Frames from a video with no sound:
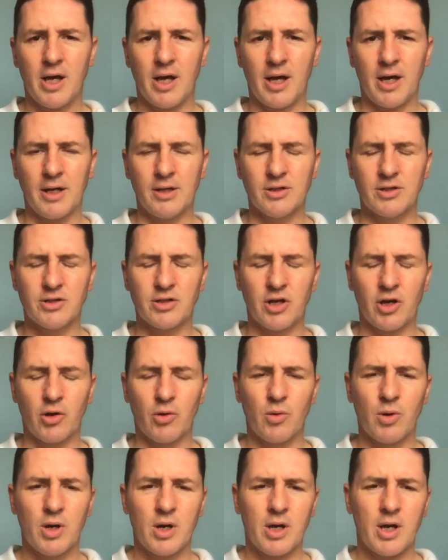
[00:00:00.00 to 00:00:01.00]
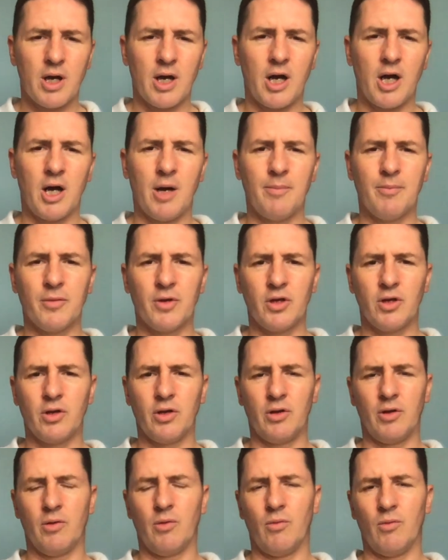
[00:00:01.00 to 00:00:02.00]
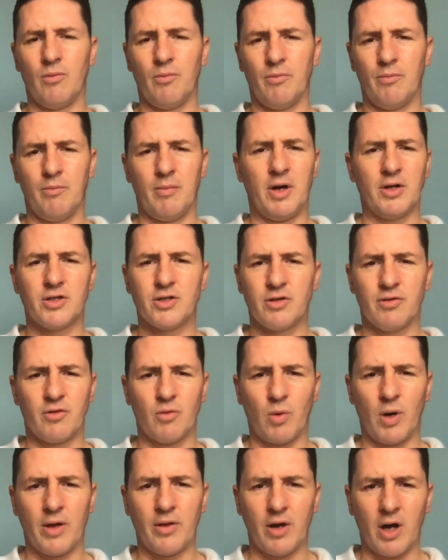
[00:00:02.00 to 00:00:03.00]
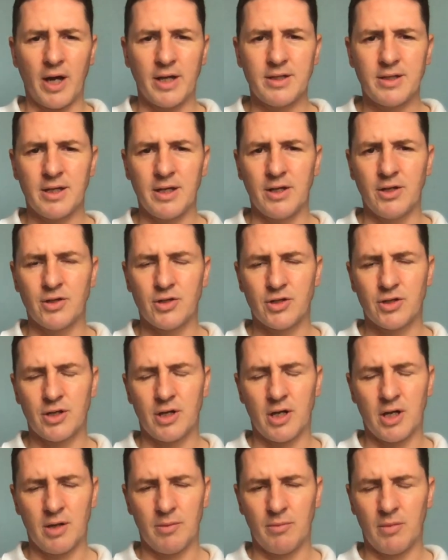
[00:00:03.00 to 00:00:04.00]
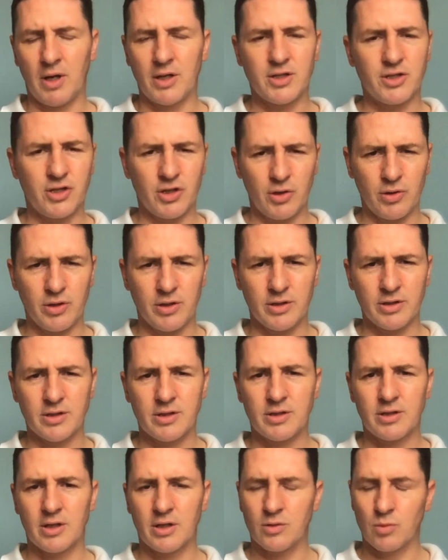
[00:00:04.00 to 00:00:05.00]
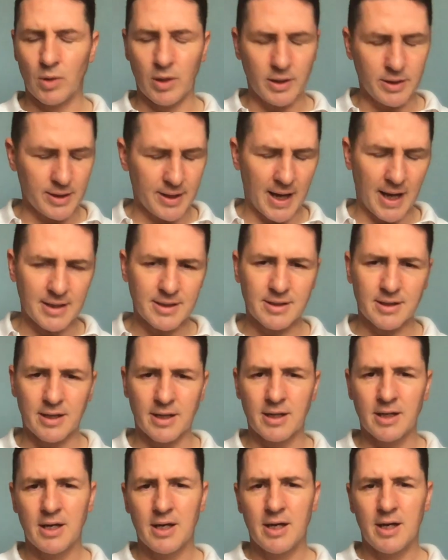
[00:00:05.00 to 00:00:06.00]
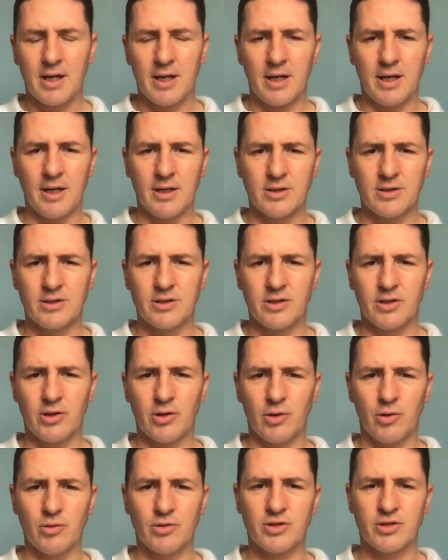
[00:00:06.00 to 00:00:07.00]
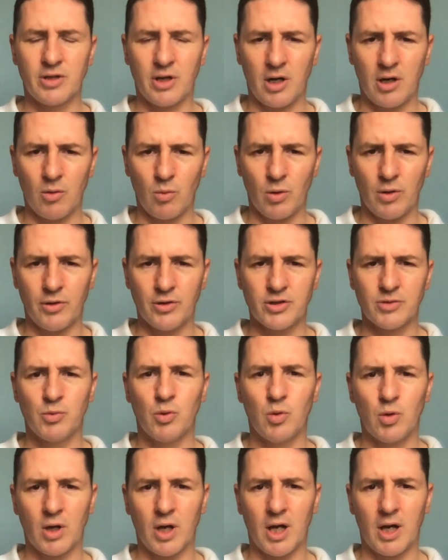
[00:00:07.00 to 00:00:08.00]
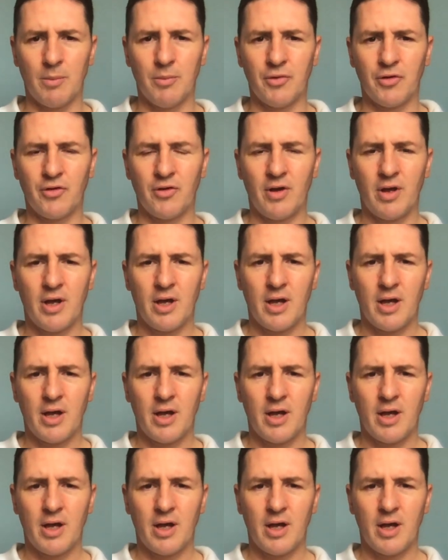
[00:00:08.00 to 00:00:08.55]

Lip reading: And so much of the way that I teach my students as well as Cassie is to start with the small clubs,